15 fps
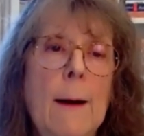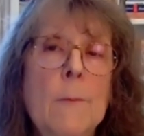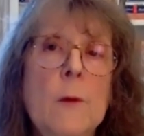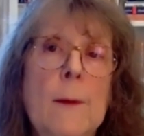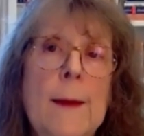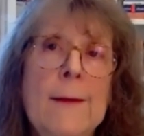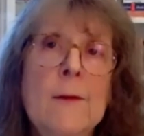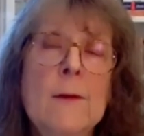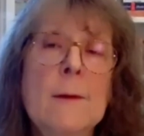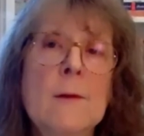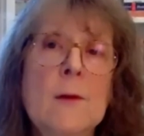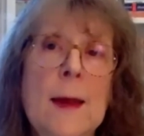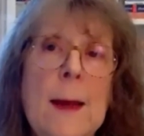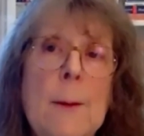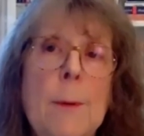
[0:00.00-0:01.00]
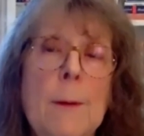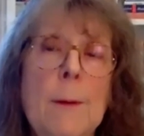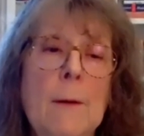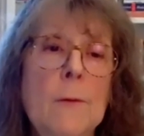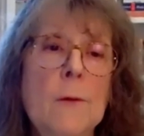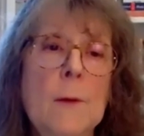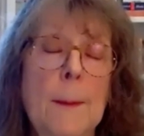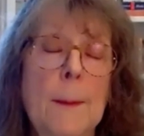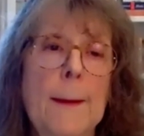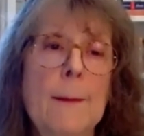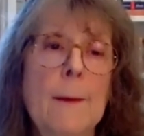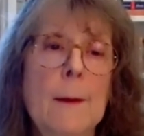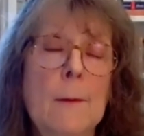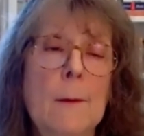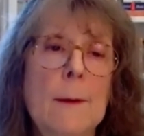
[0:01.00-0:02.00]
So that's an example of something
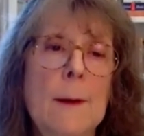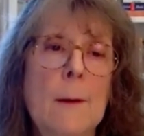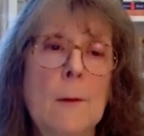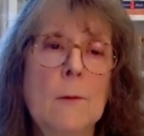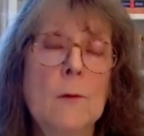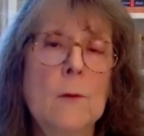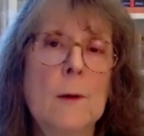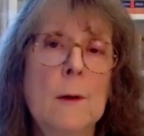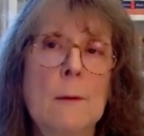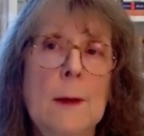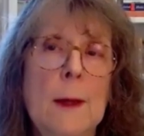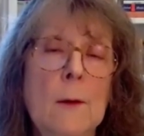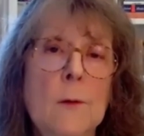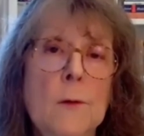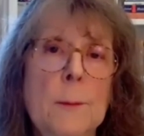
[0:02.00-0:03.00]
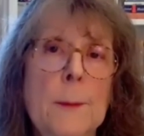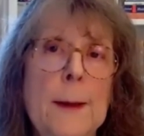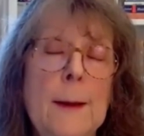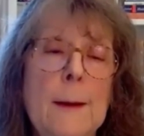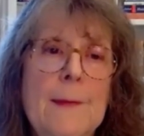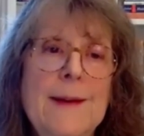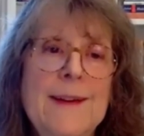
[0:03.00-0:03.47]
that still kills me.